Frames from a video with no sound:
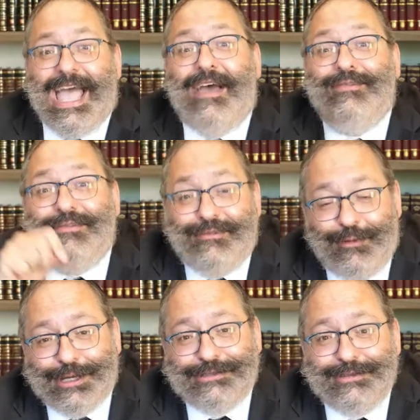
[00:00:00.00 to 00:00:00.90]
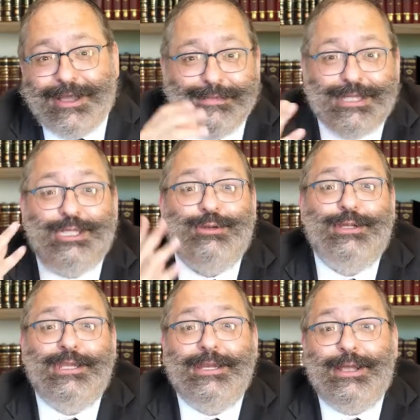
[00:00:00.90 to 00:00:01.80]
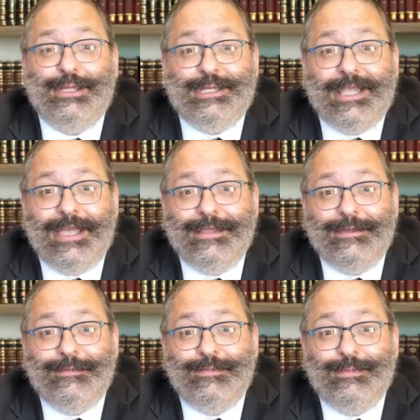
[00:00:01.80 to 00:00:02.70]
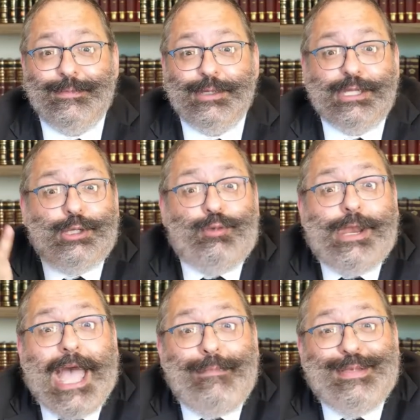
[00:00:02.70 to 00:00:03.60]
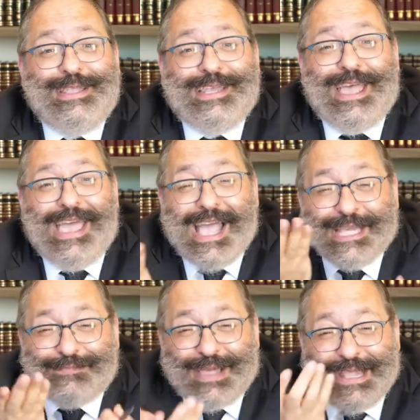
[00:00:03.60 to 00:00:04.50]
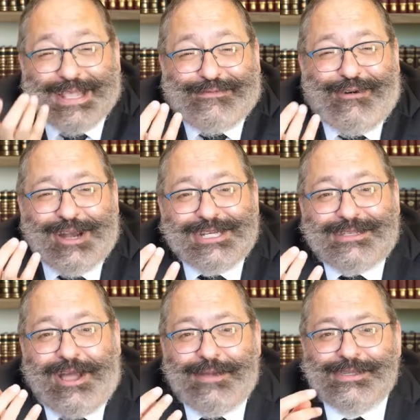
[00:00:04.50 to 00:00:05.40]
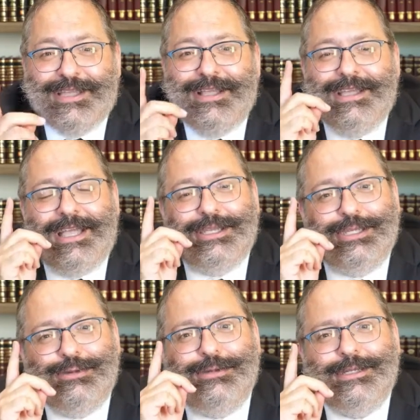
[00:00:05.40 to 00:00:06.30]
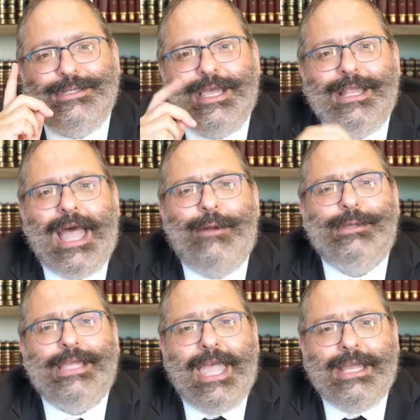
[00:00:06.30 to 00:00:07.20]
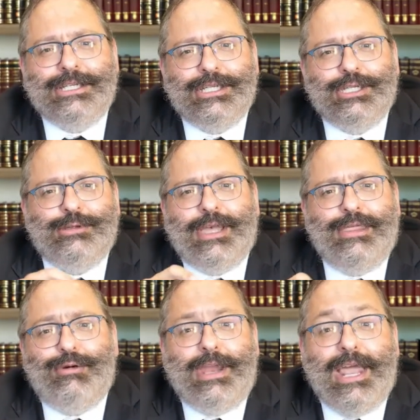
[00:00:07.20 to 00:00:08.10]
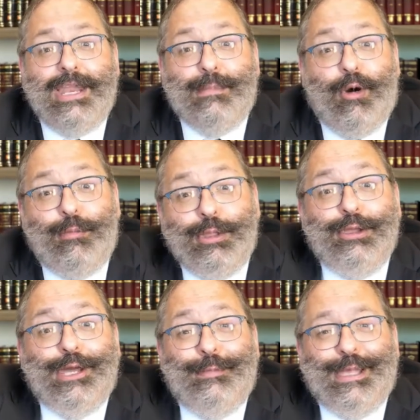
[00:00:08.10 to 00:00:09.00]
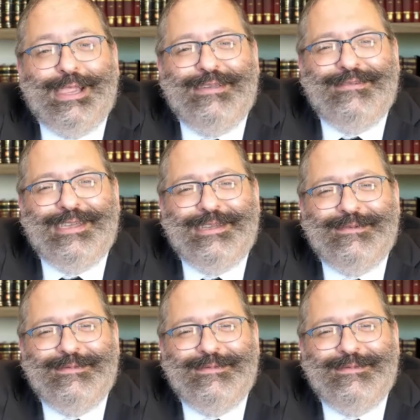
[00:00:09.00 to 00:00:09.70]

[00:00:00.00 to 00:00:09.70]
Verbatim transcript: After 400 times, the student didn't understand. Says, what happened today? I explained it 400 times. The student said, I was anxious because I thought any moment you're going to be leaving.